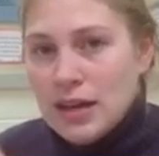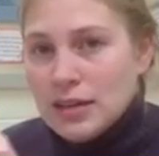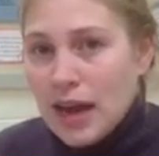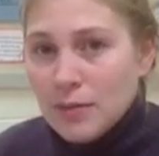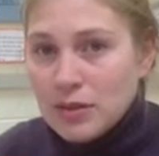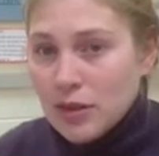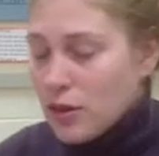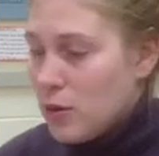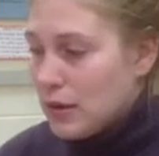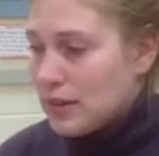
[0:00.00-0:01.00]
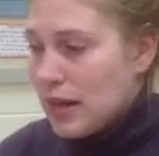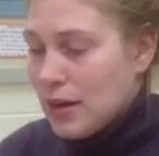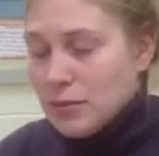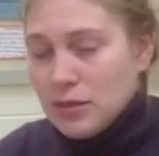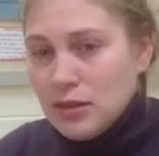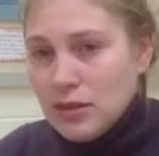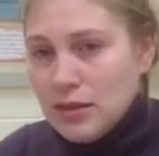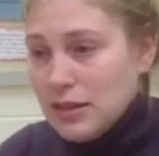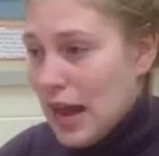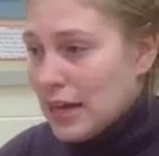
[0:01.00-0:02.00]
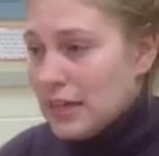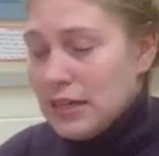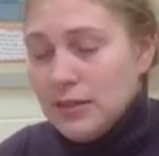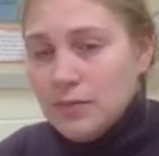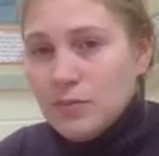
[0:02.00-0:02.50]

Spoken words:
time 0 and time 90?